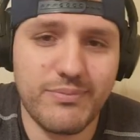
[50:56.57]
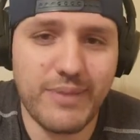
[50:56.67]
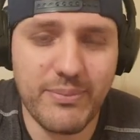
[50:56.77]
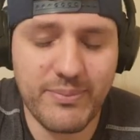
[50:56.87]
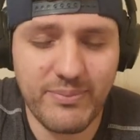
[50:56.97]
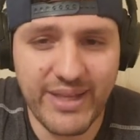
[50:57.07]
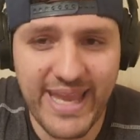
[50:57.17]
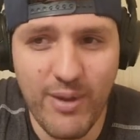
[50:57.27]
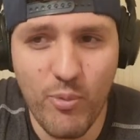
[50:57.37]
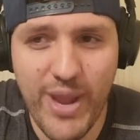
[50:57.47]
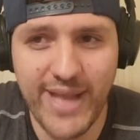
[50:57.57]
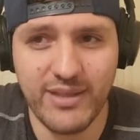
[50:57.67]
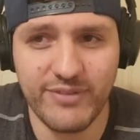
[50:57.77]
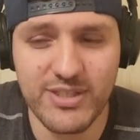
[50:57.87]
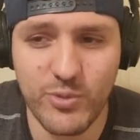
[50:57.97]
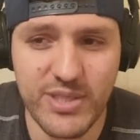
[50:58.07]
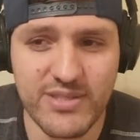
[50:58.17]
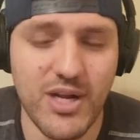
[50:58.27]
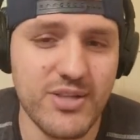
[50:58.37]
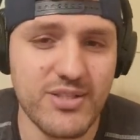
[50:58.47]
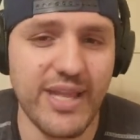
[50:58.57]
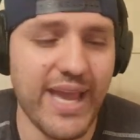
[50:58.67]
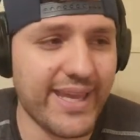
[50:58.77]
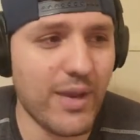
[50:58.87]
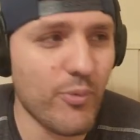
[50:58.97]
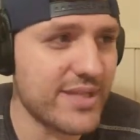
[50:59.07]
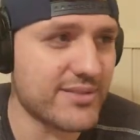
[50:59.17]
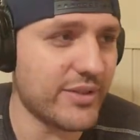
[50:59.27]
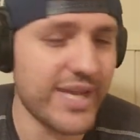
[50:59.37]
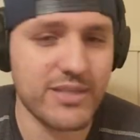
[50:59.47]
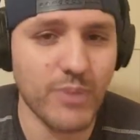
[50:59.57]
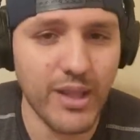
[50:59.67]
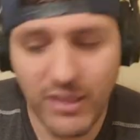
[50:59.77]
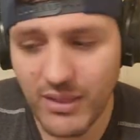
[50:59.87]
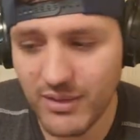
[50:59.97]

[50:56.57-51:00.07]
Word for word: I, I can't wait. If the squeeze starts today, I can't wait till next month